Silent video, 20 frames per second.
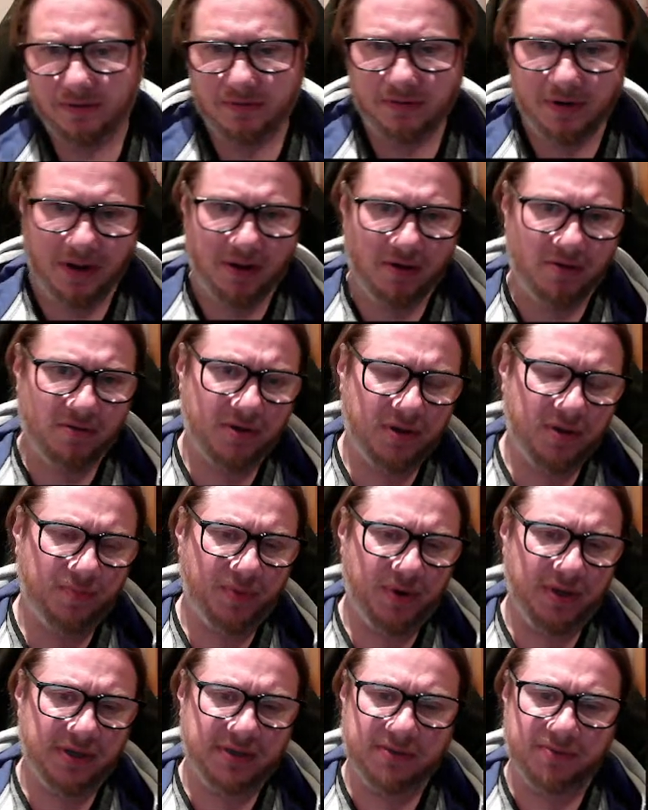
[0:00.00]
Now, he
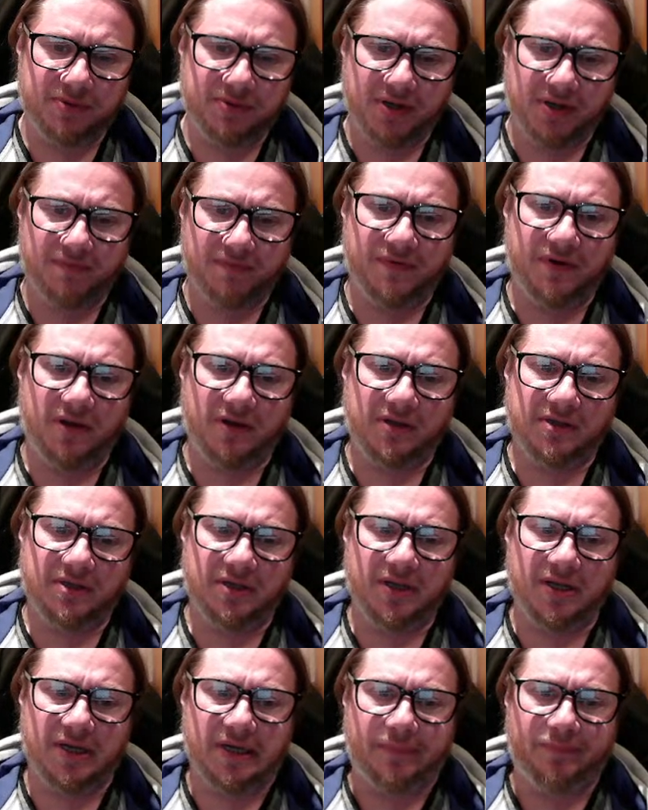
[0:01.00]
placed himself
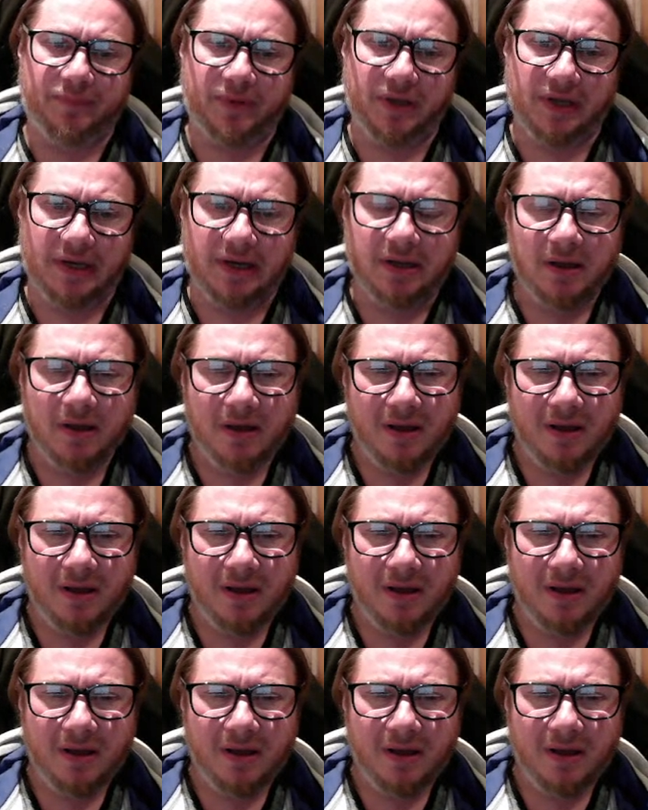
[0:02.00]
nicely in a pin.